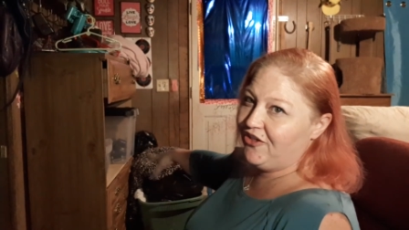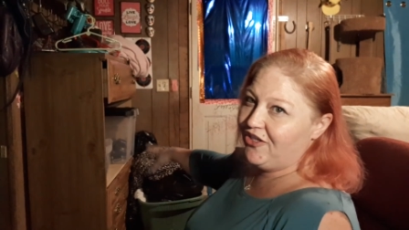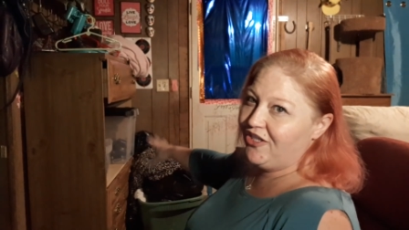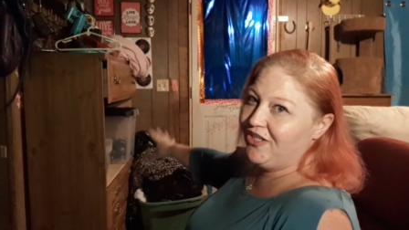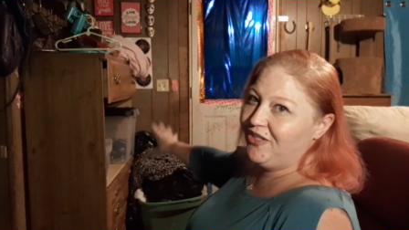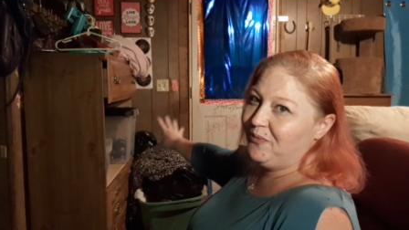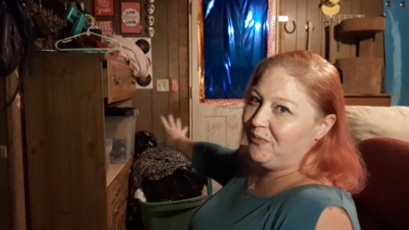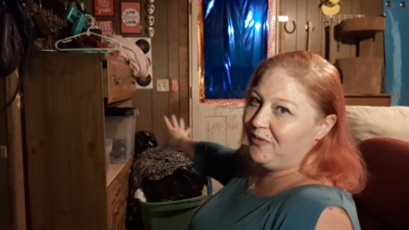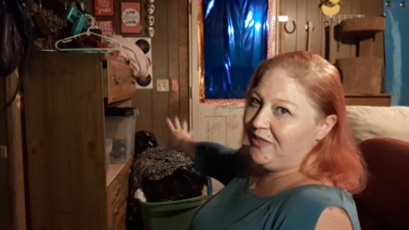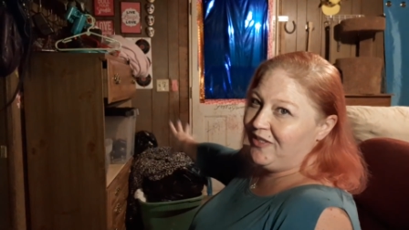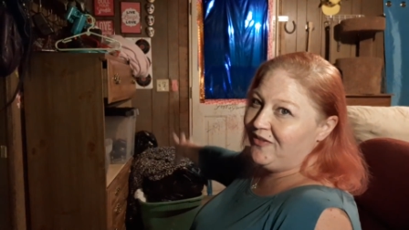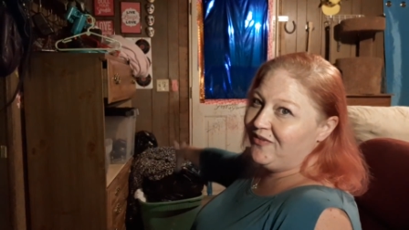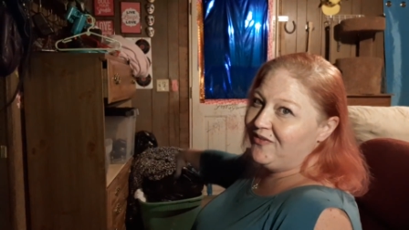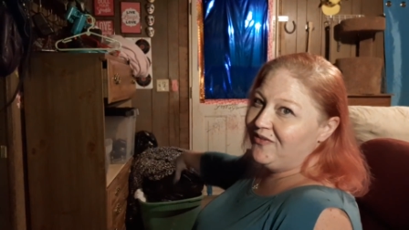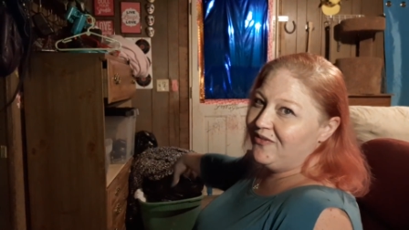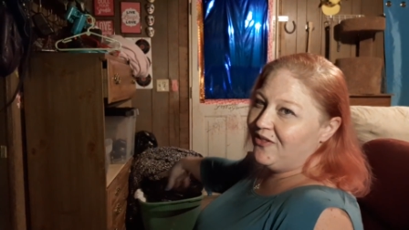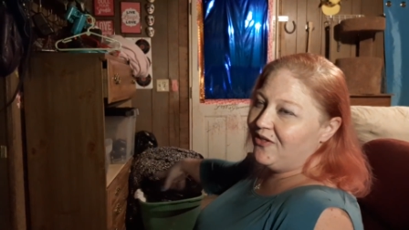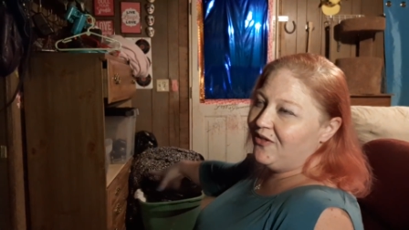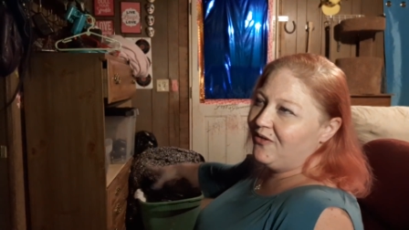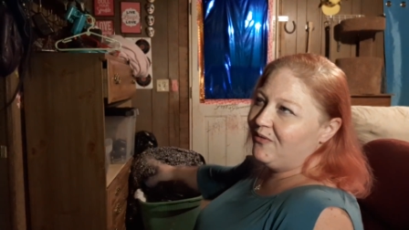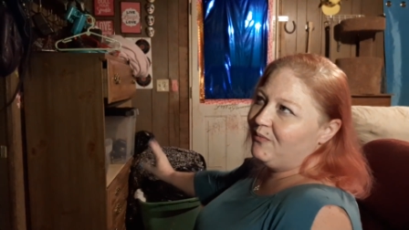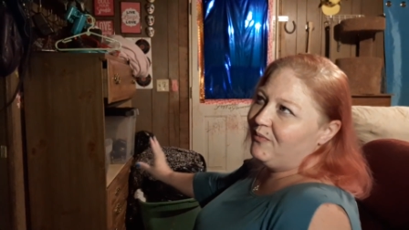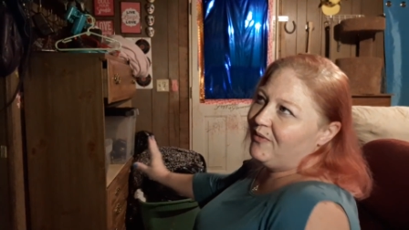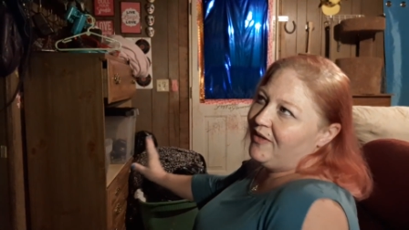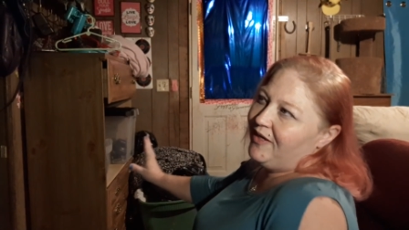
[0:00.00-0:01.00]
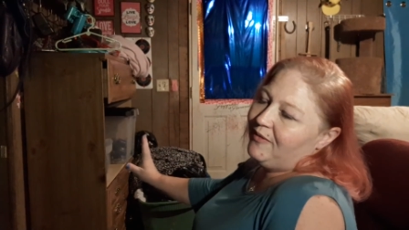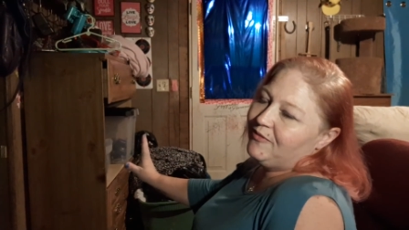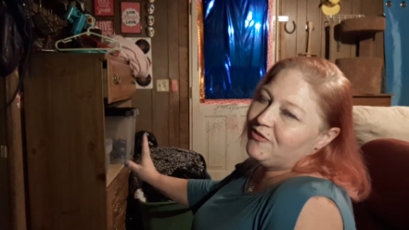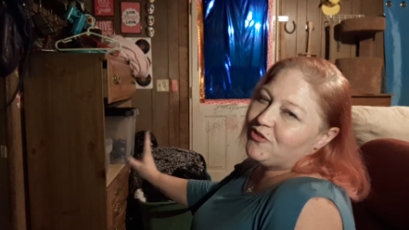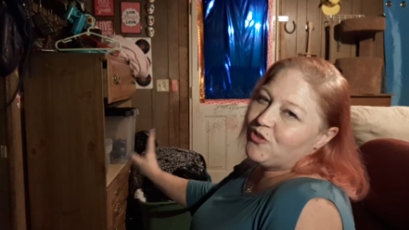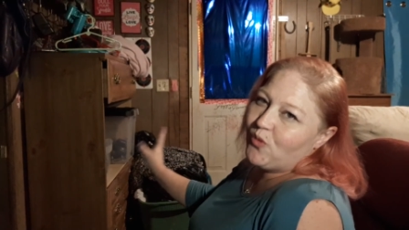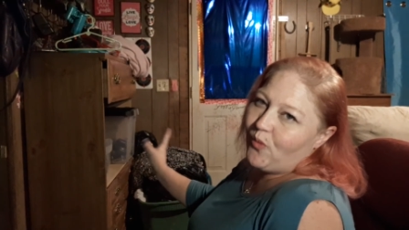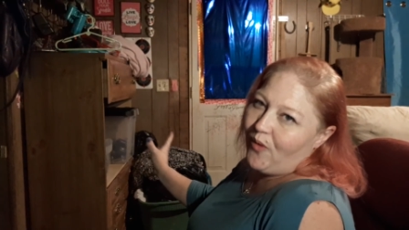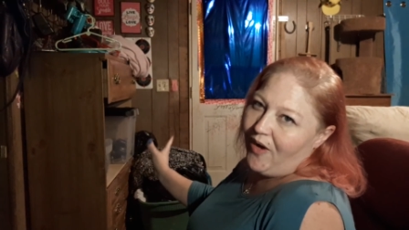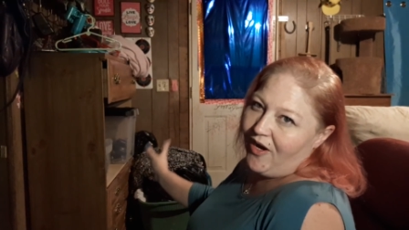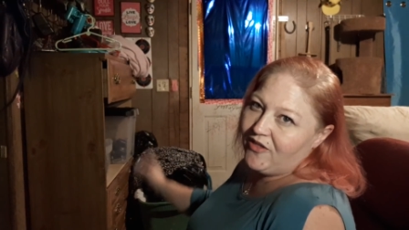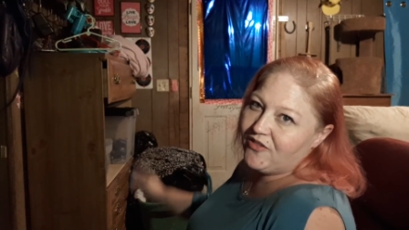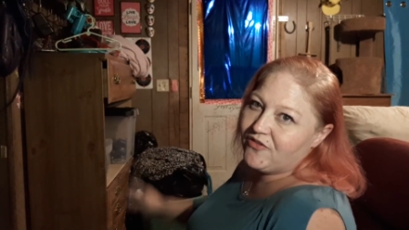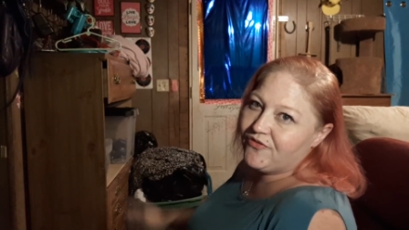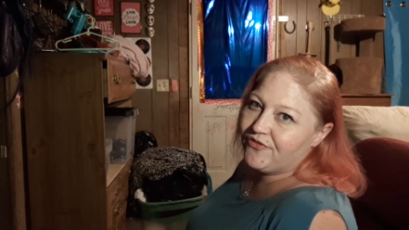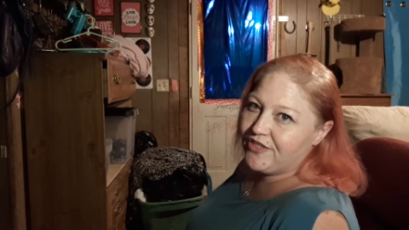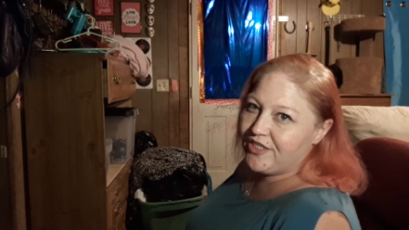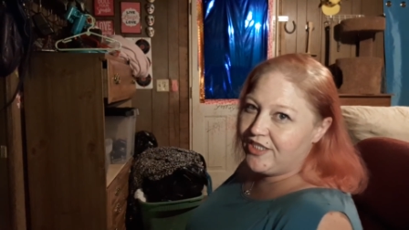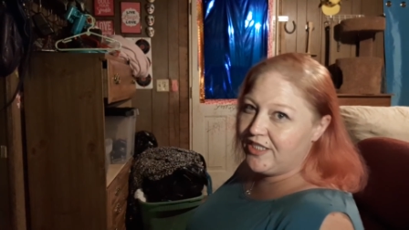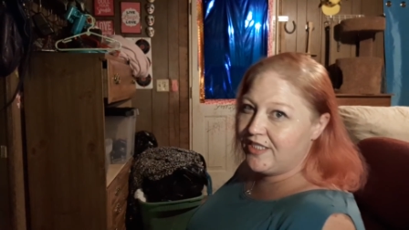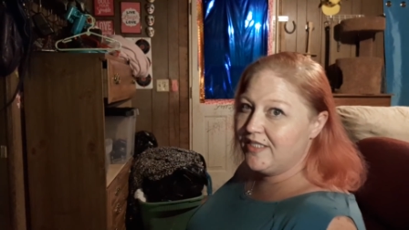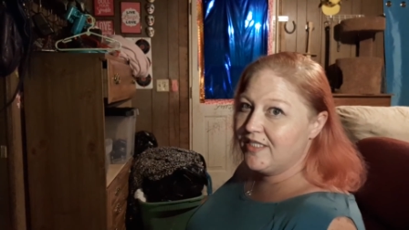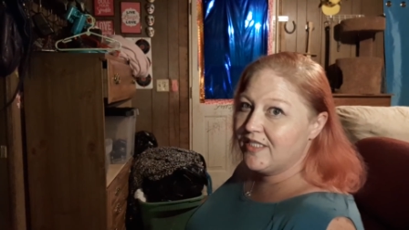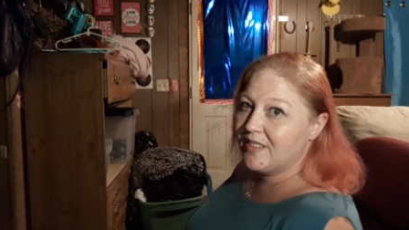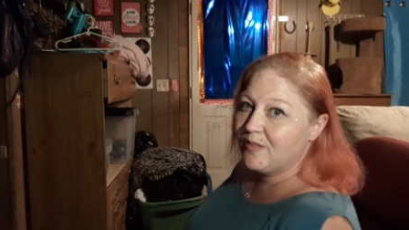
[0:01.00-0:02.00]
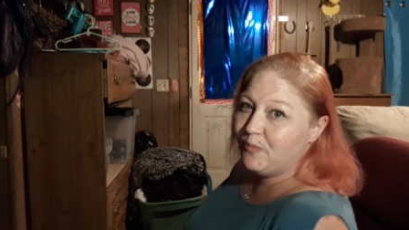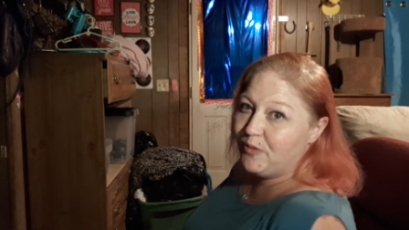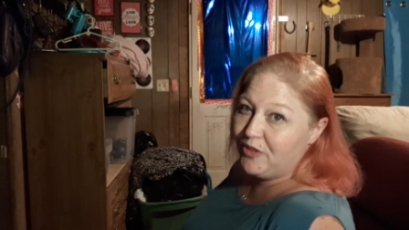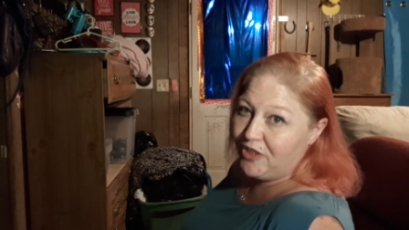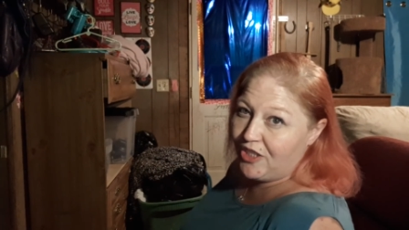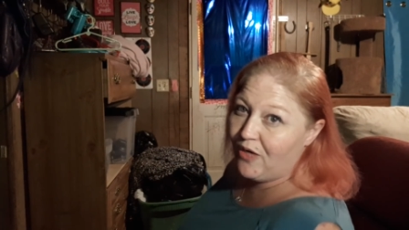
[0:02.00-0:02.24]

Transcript: Goodwill, or well, Storehouse for Jesus, but